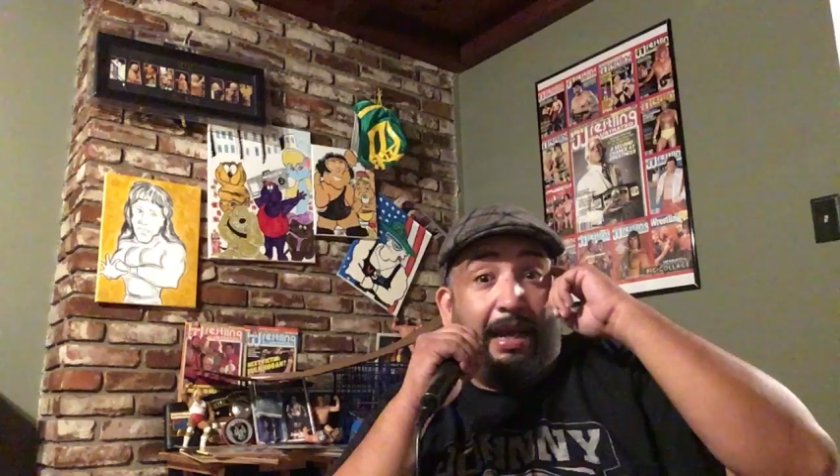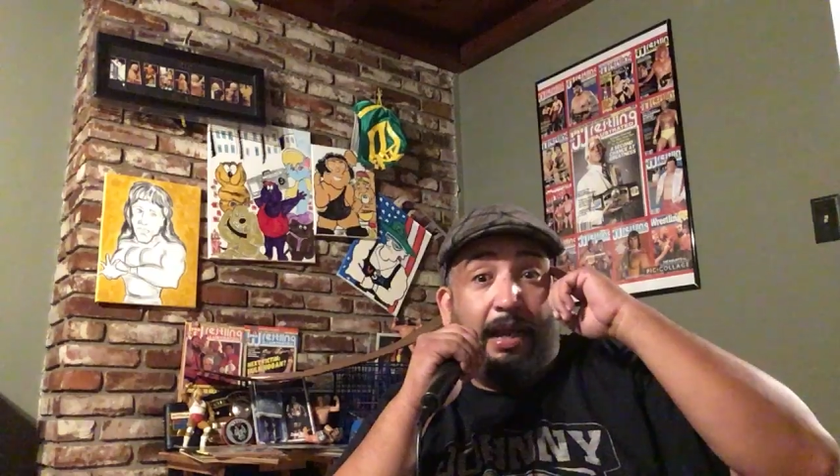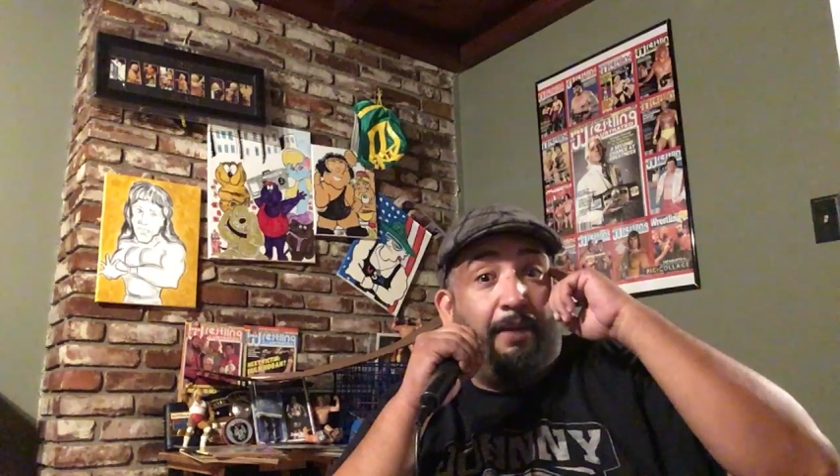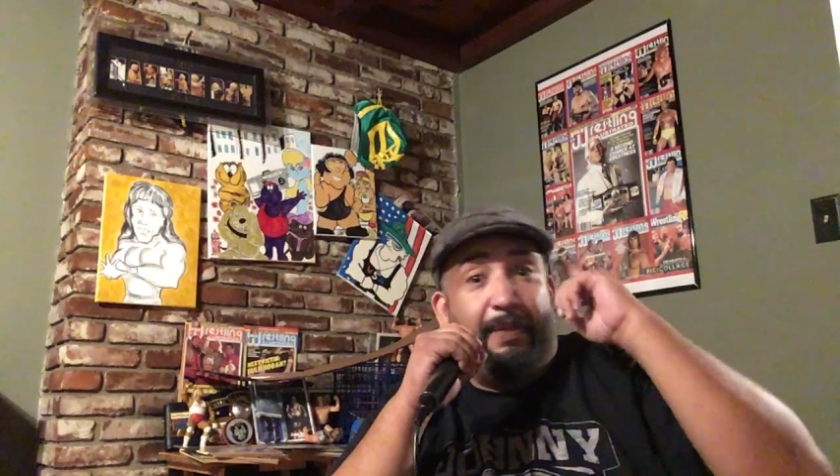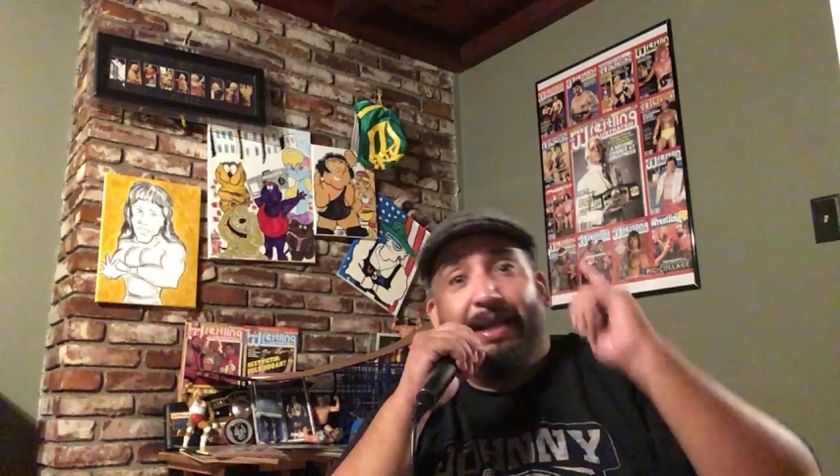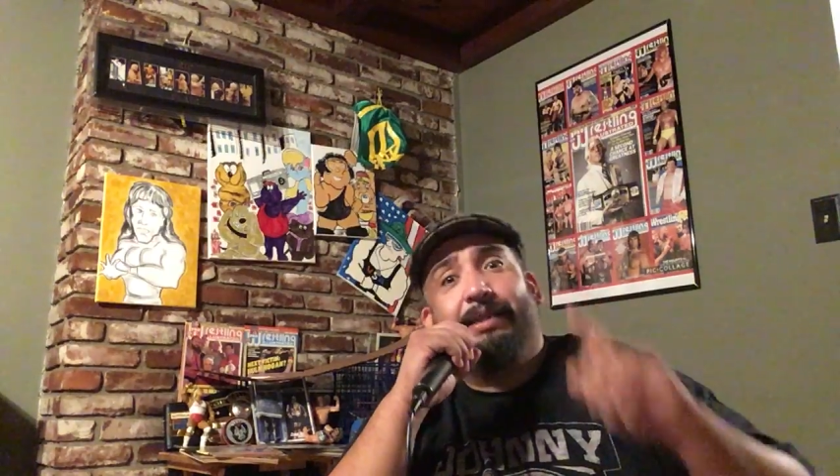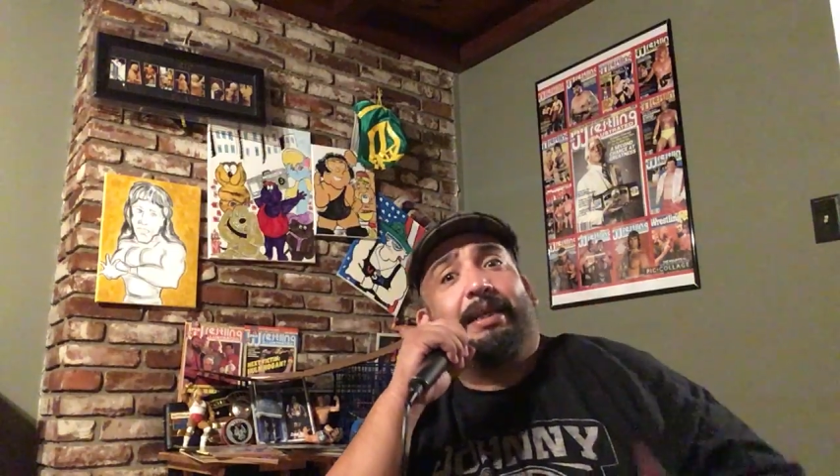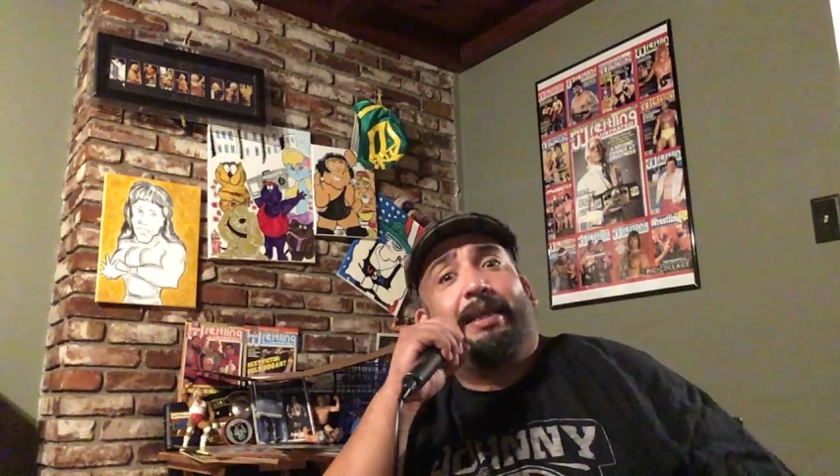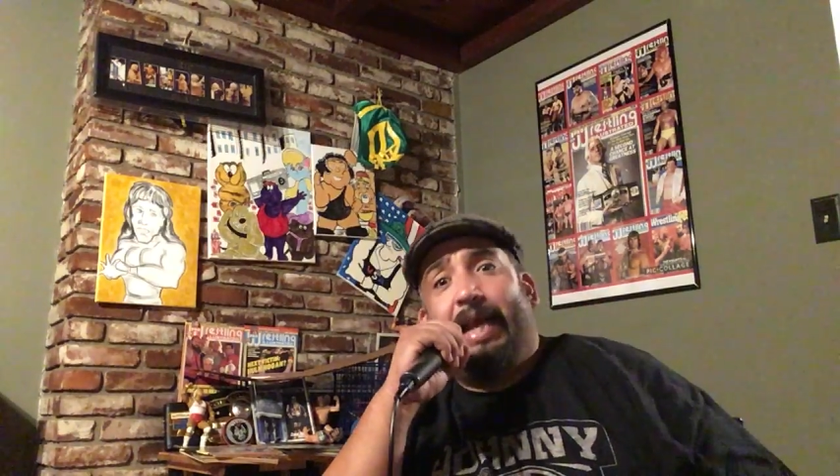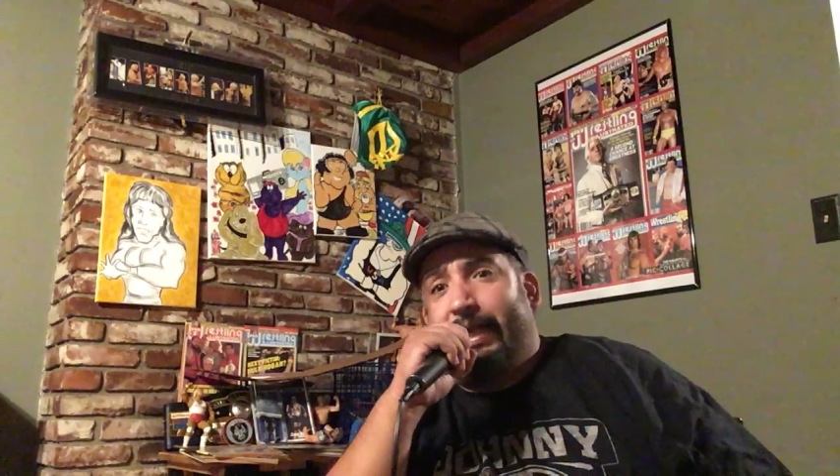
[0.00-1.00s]
it out because
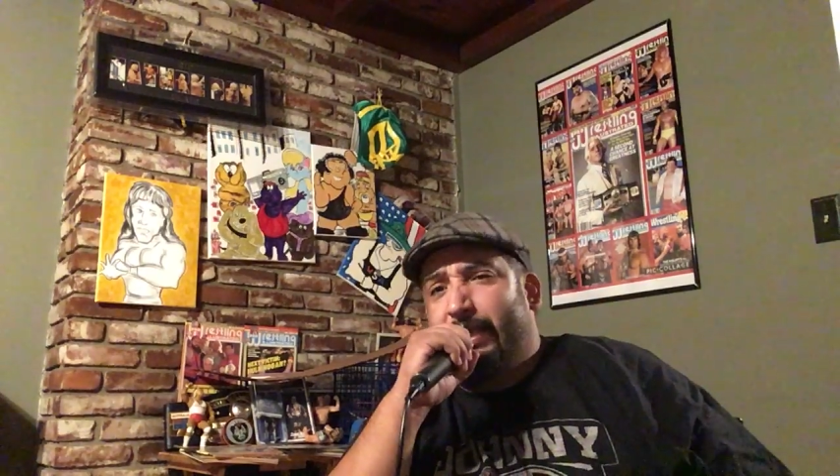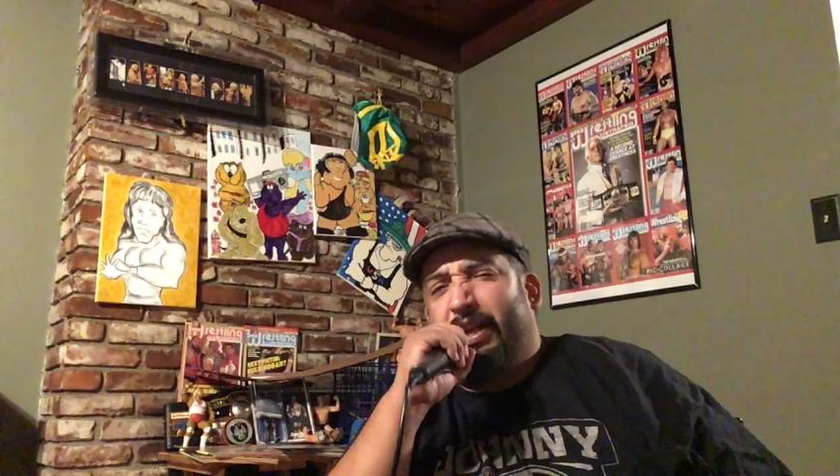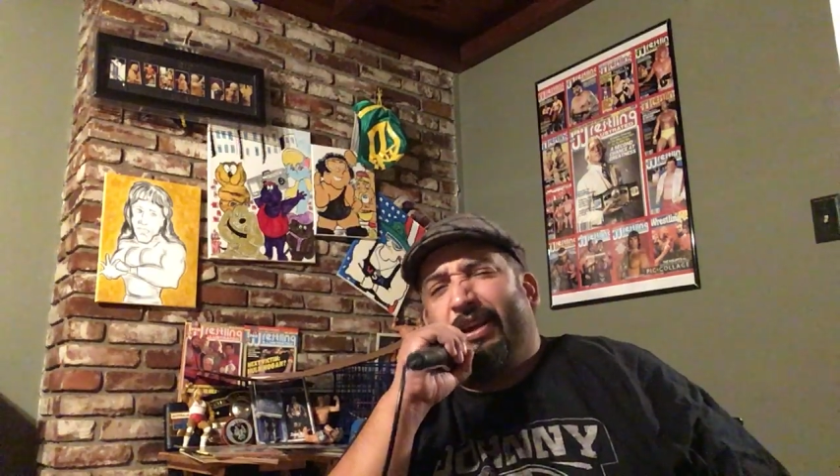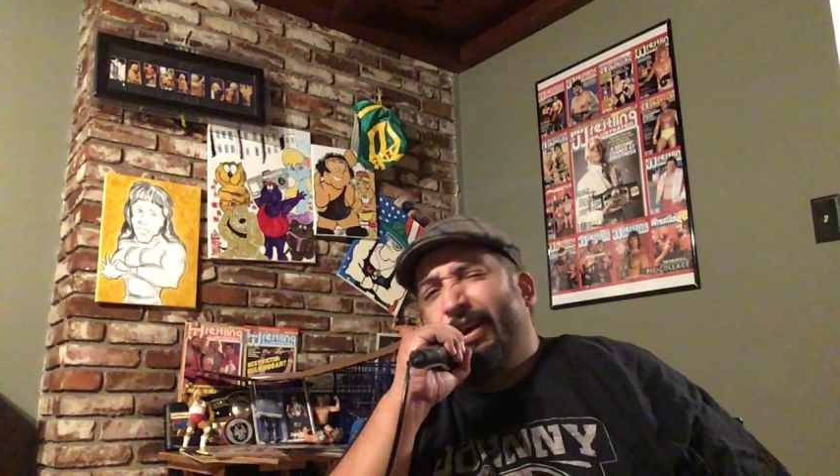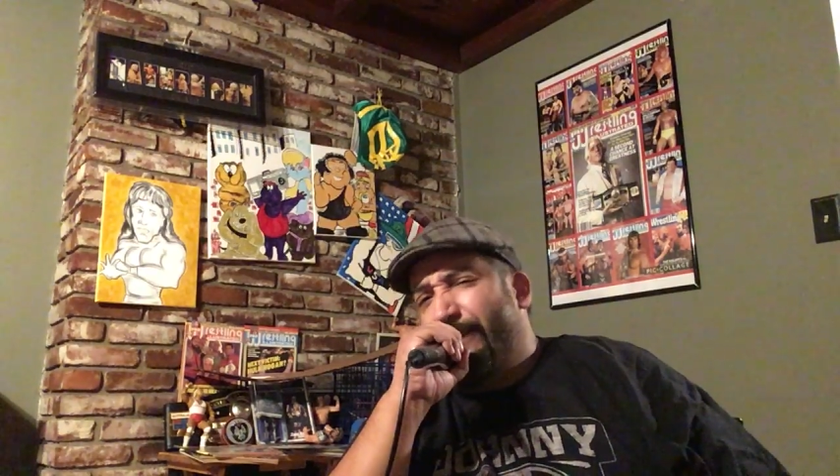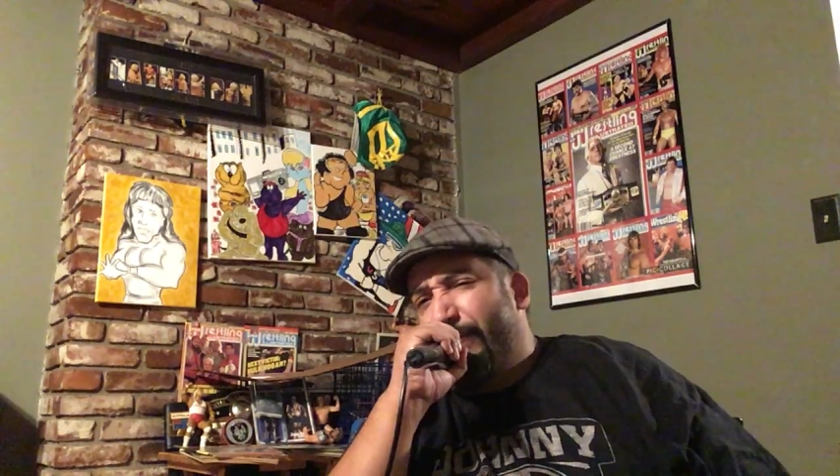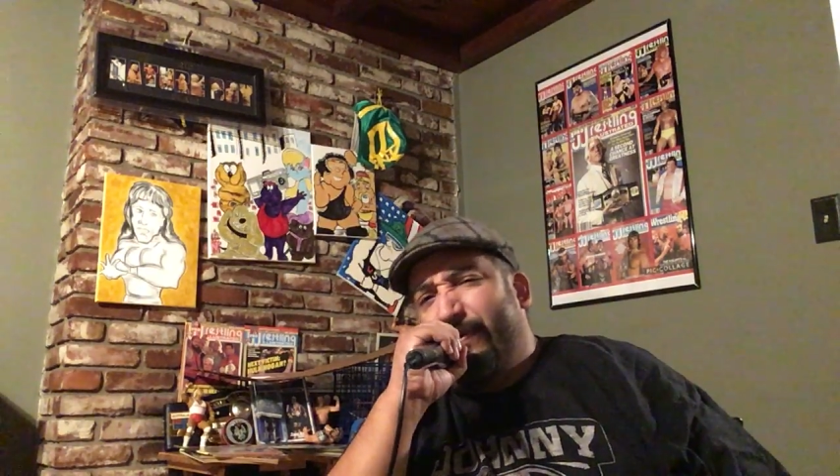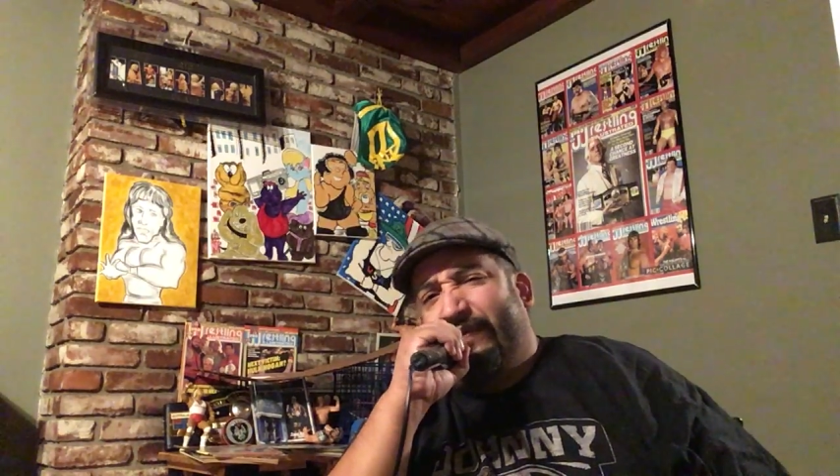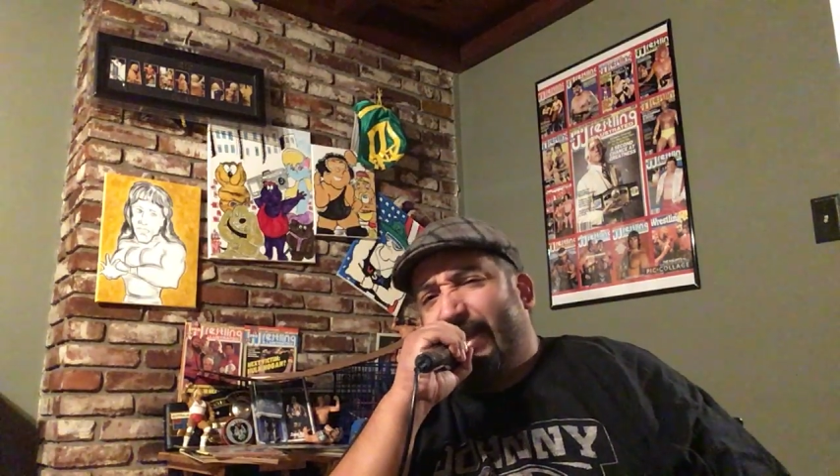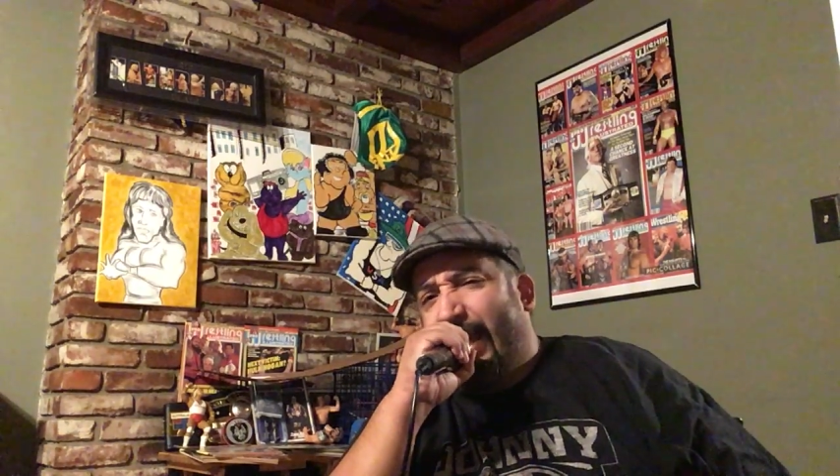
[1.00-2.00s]
it takes a
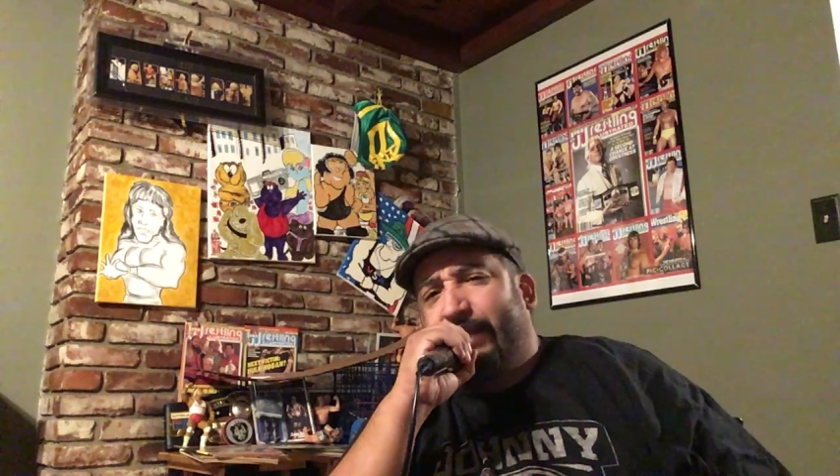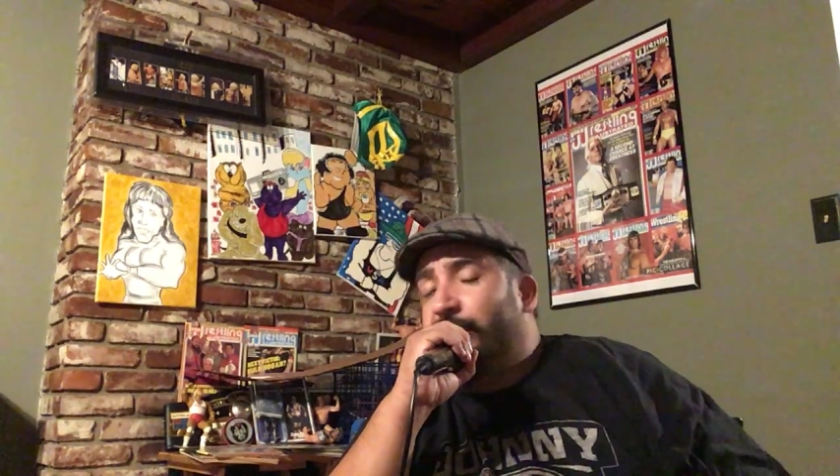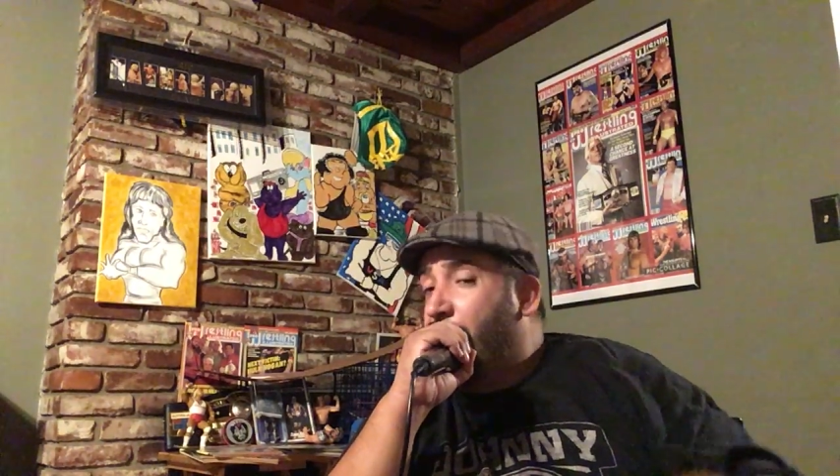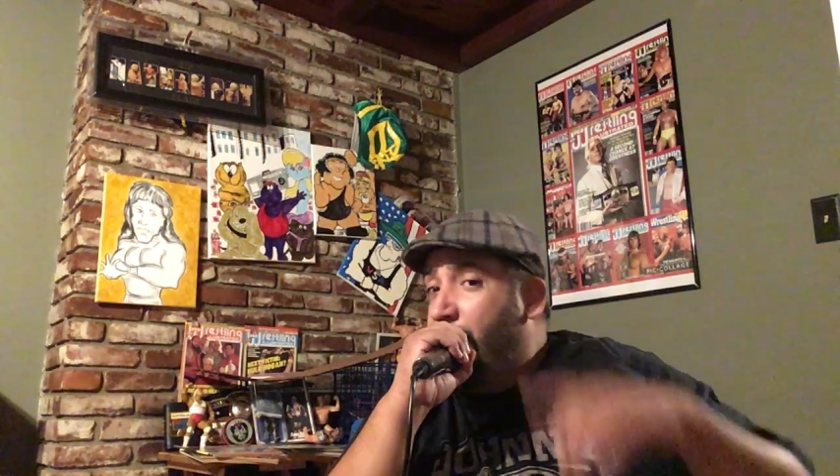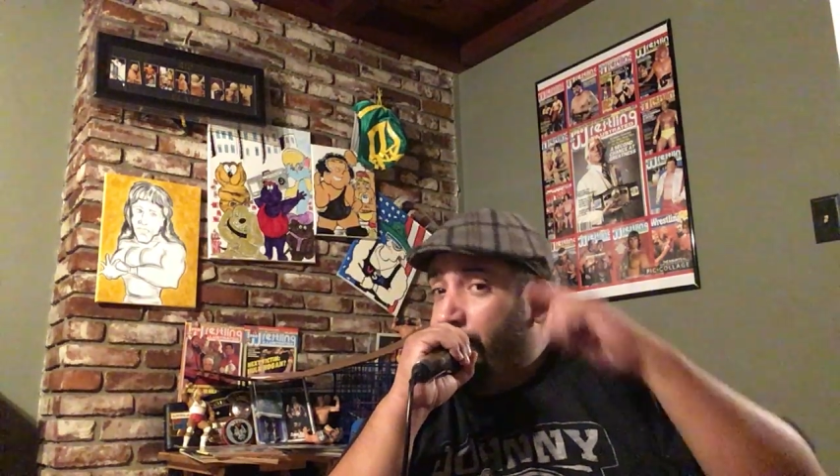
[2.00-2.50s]
couple of days